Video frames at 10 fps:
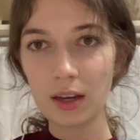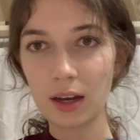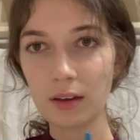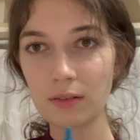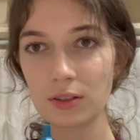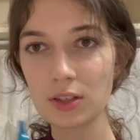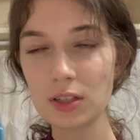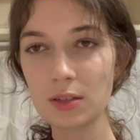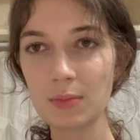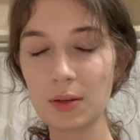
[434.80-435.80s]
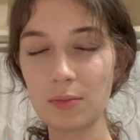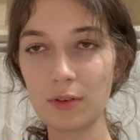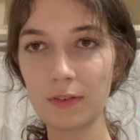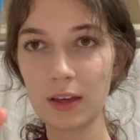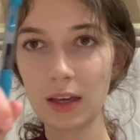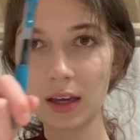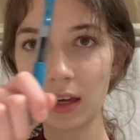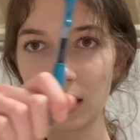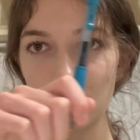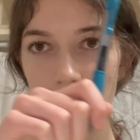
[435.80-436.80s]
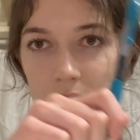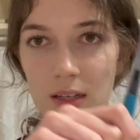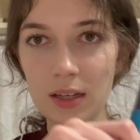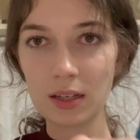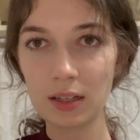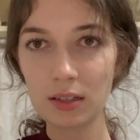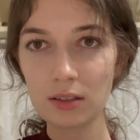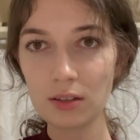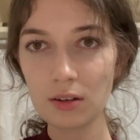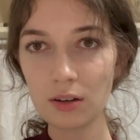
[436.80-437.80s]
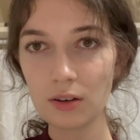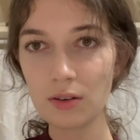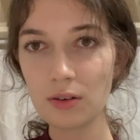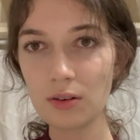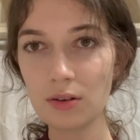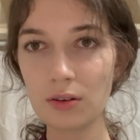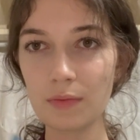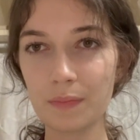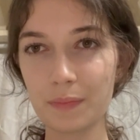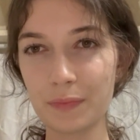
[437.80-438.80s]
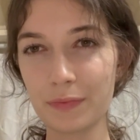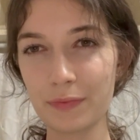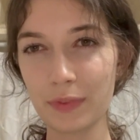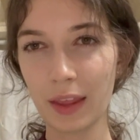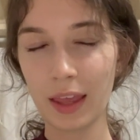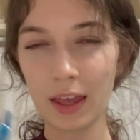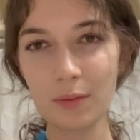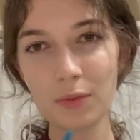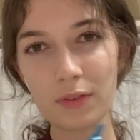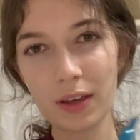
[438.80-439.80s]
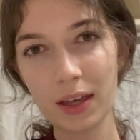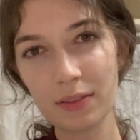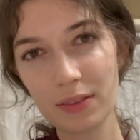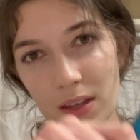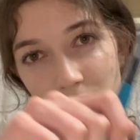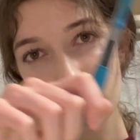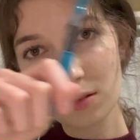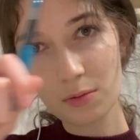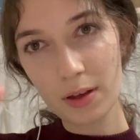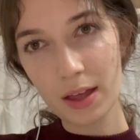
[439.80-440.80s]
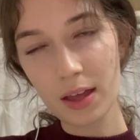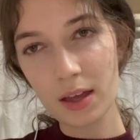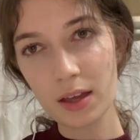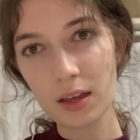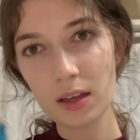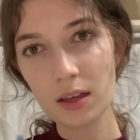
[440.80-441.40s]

I will just be moving it in a circle. Moving it this way.